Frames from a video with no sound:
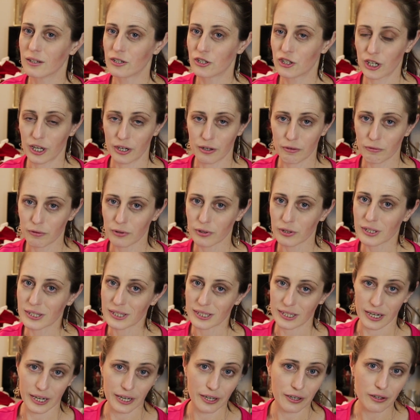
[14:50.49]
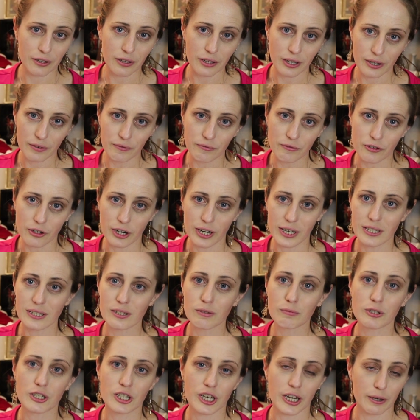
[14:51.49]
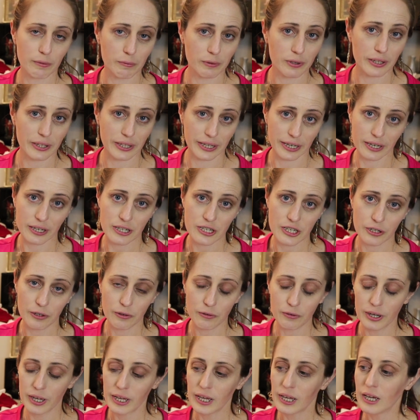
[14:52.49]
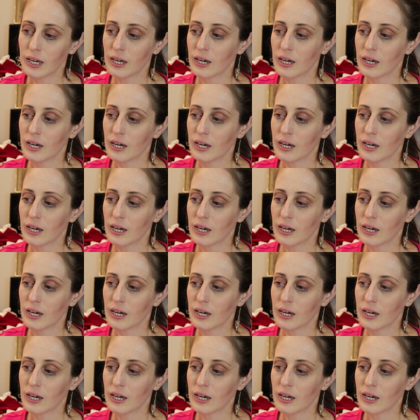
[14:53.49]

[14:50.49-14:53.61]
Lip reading: general style of dress, which I will link to.